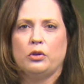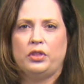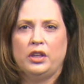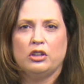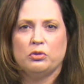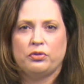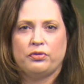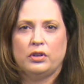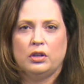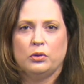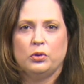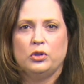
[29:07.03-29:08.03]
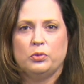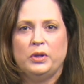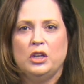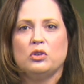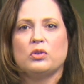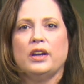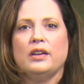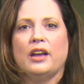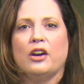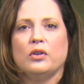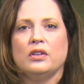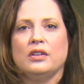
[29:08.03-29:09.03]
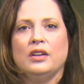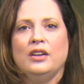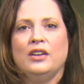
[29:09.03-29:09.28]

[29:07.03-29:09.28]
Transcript: Think of, who you're being right now and,